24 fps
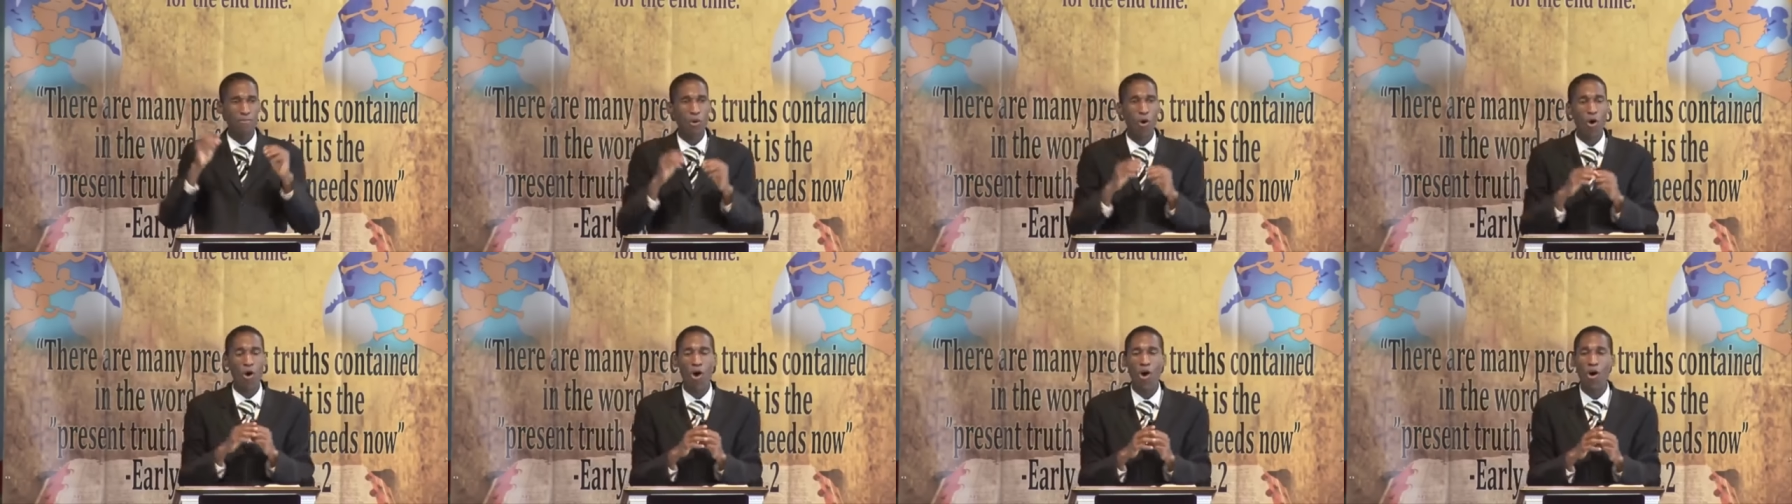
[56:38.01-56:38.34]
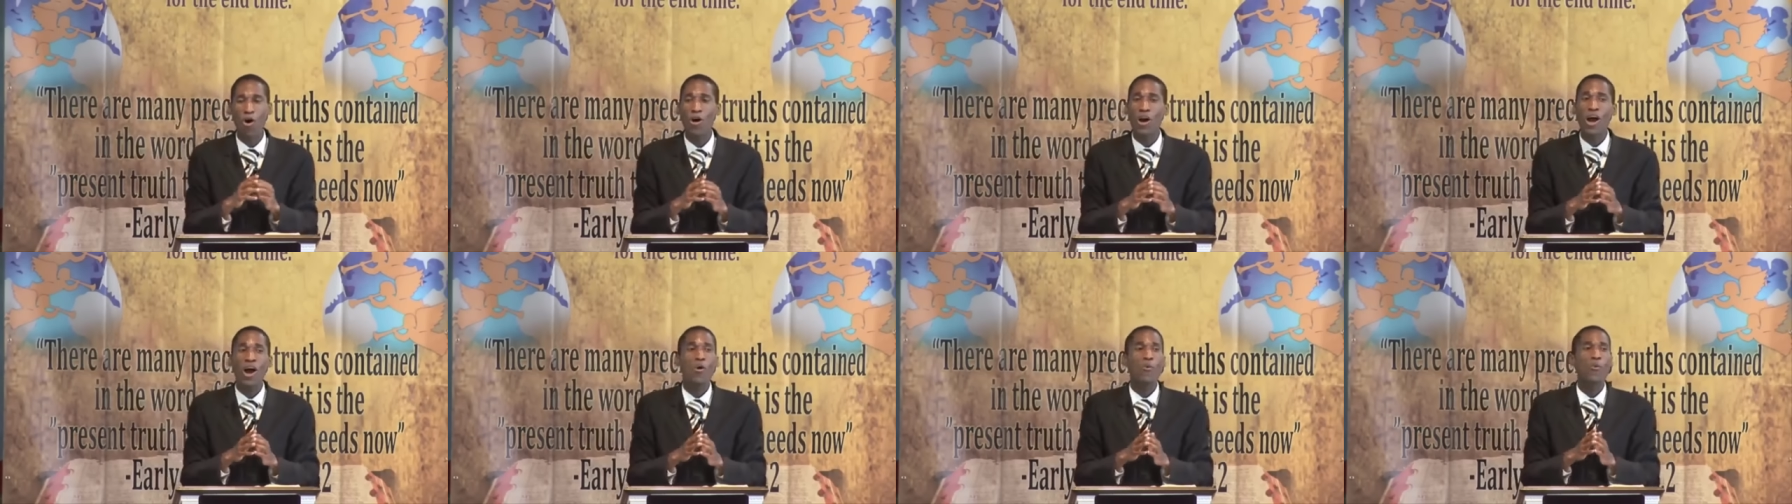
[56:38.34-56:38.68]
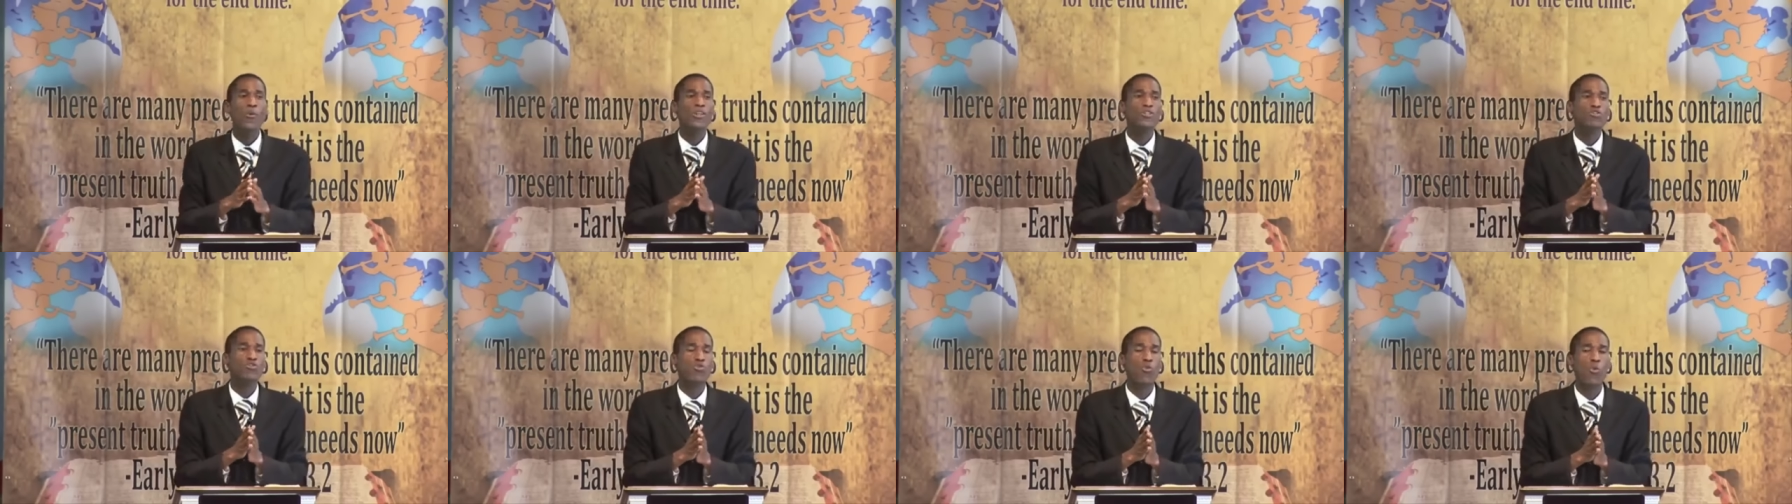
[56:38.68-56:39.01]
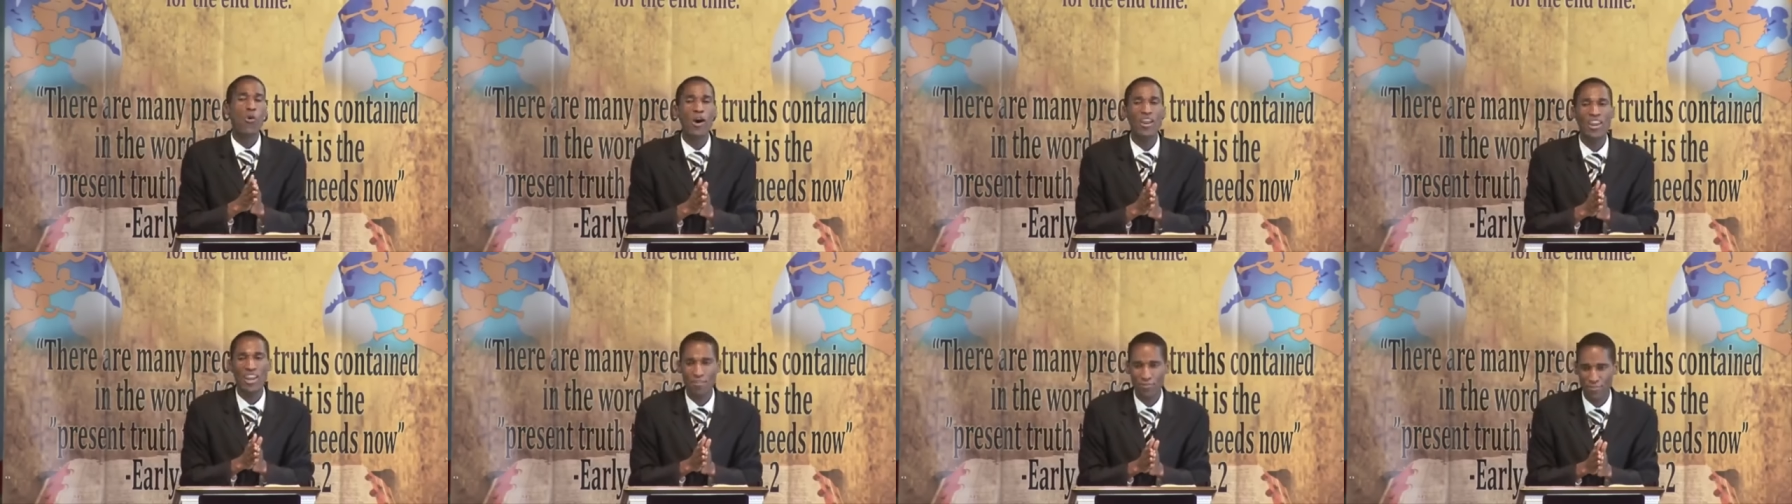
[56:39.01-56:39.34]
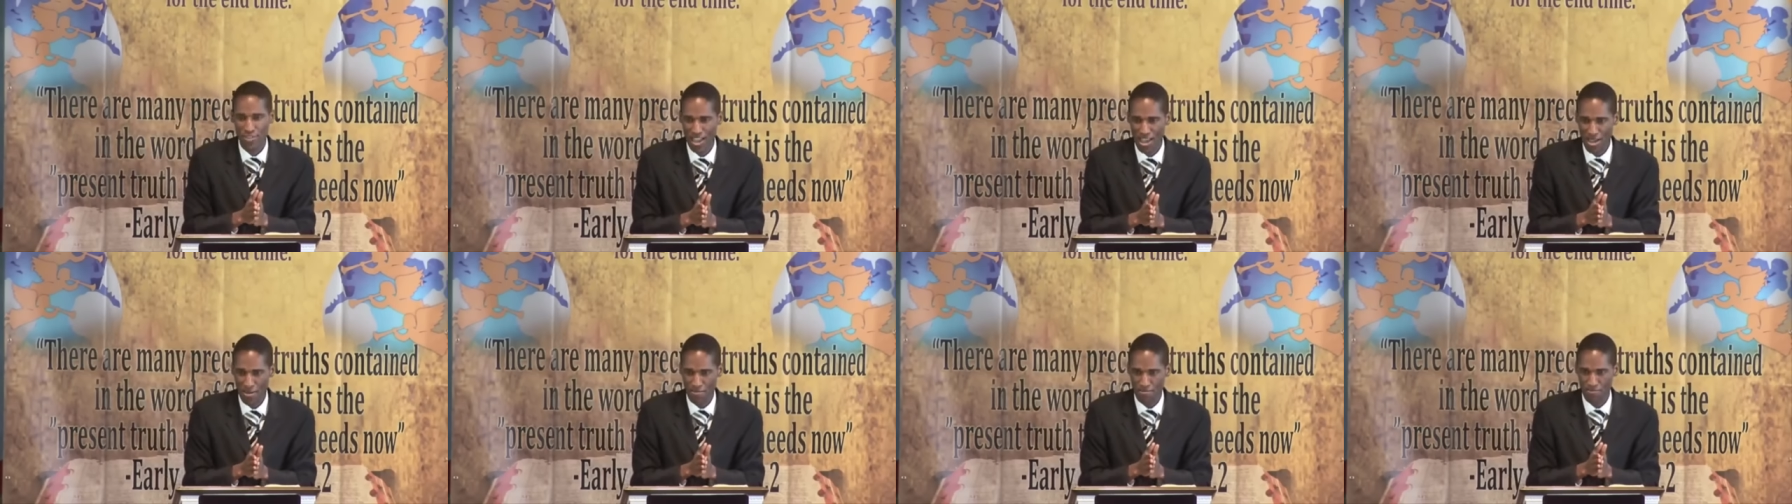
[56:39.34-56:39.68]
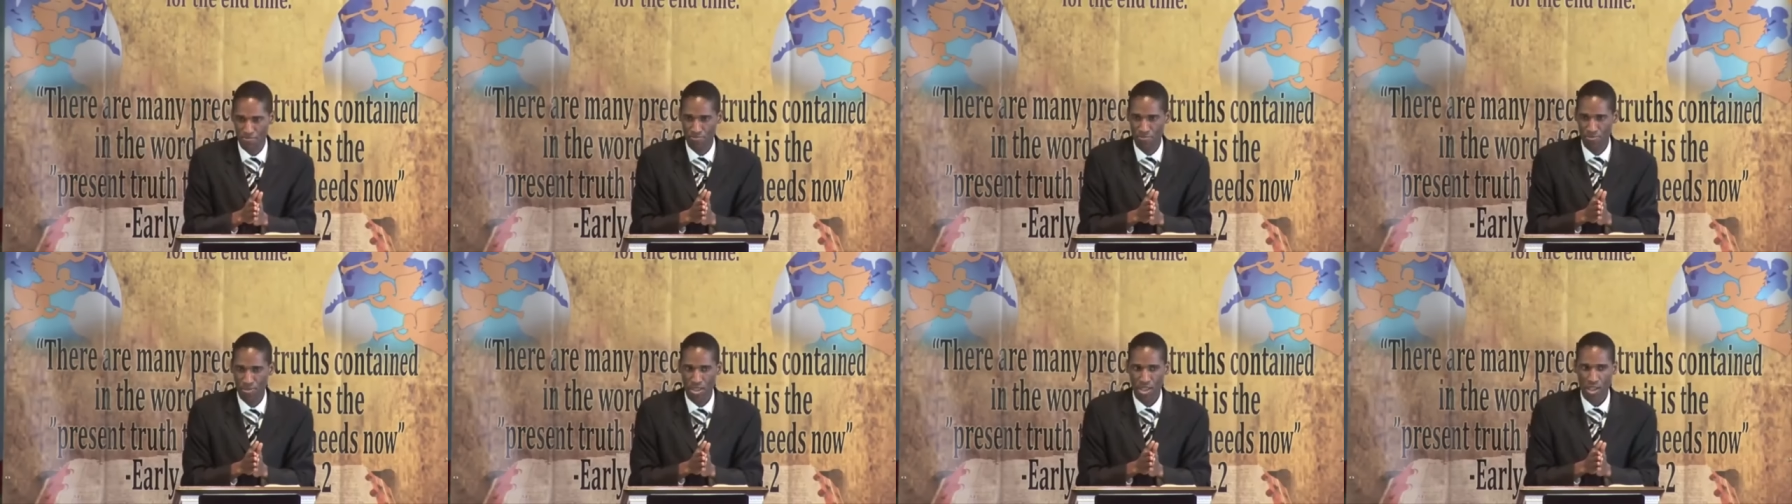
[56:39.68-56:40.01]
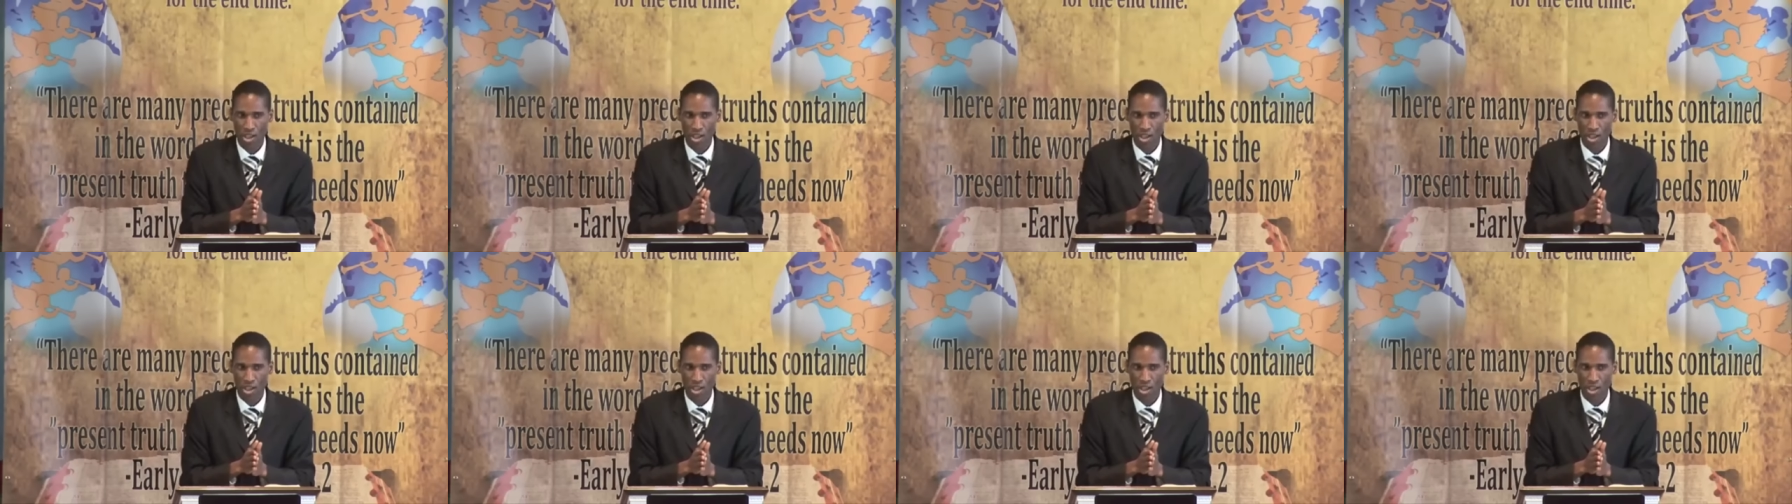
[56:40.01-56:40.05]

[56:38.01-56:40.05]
poor. Which one of them